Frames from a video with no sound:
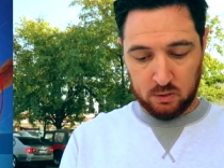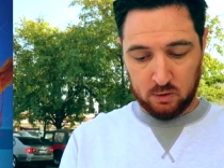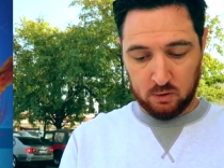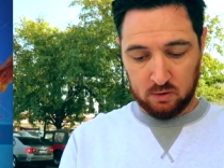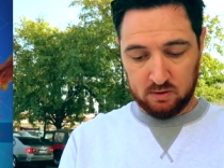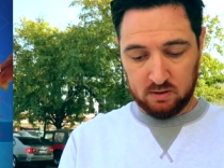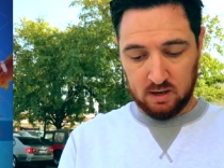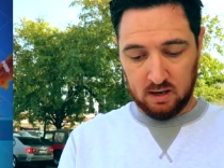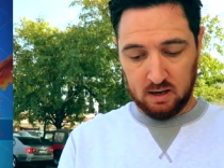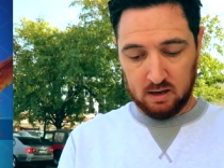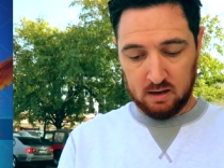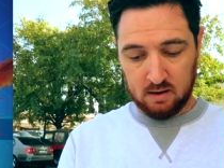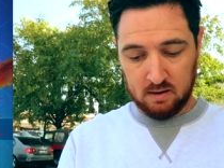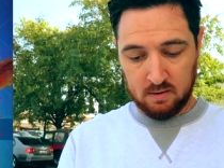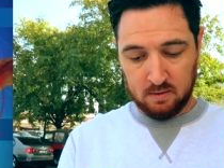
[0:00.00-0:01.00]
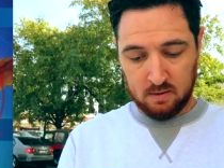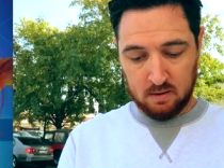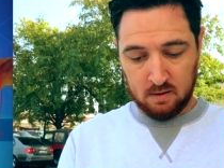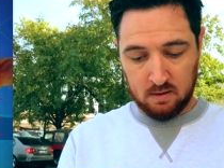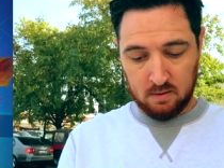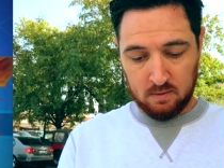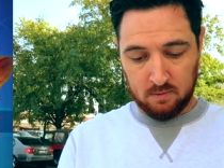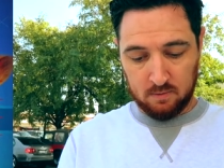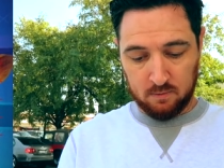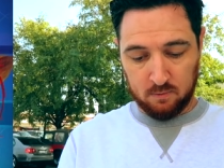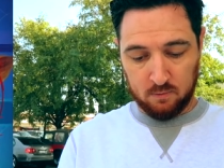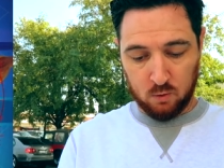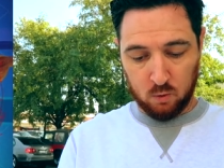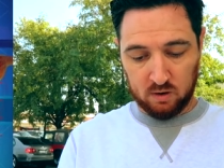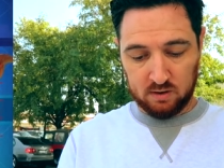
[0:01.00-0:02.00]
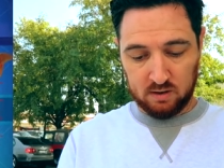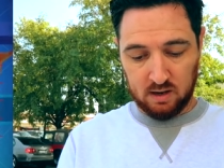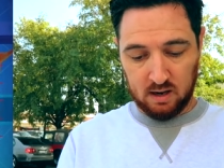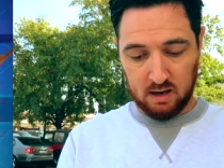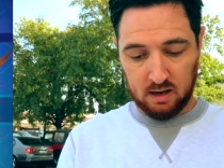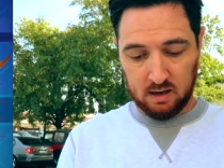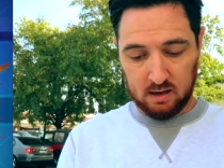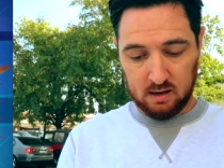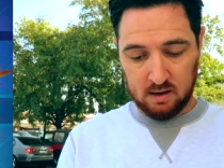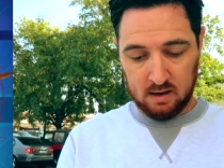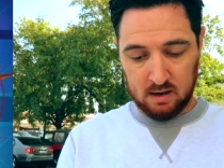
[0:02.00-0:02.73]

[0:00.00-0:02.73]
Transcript: 13, 14,